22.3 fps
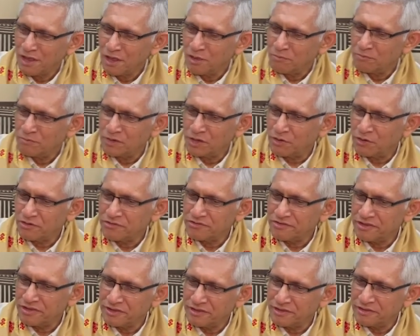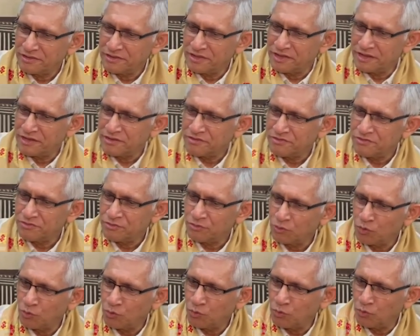Because there is
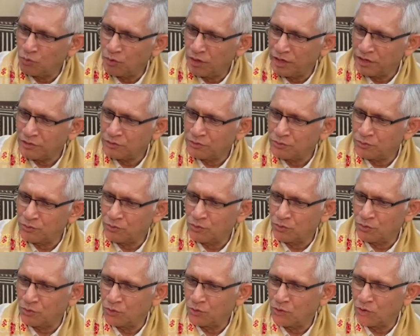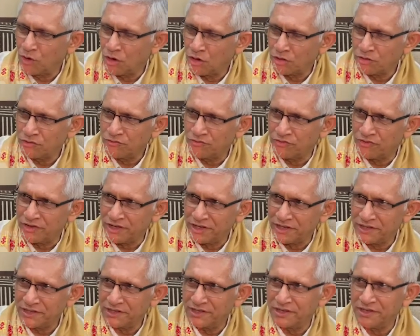no way to know God very
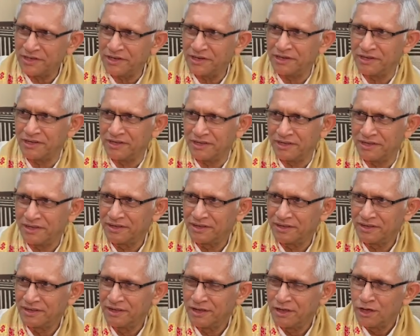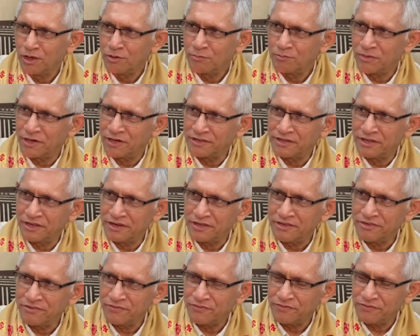clearly, but there
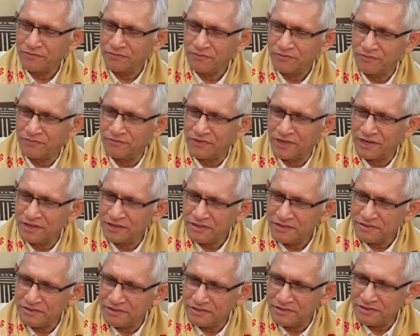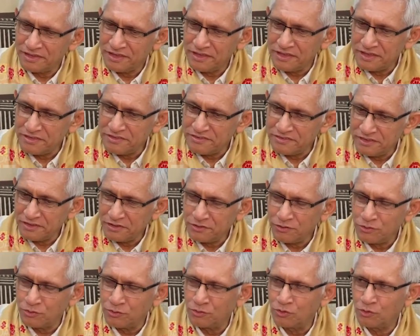is very easy
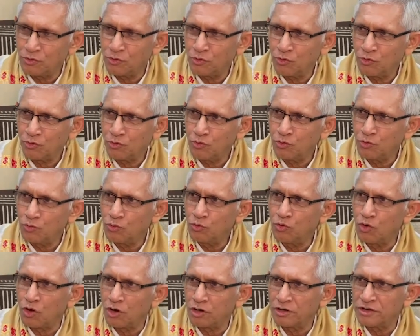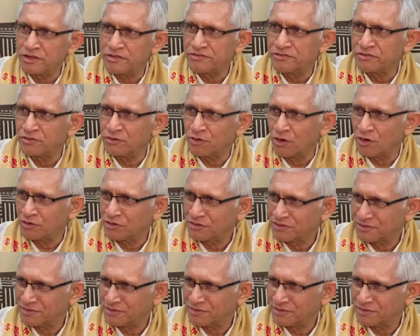to know who God is not.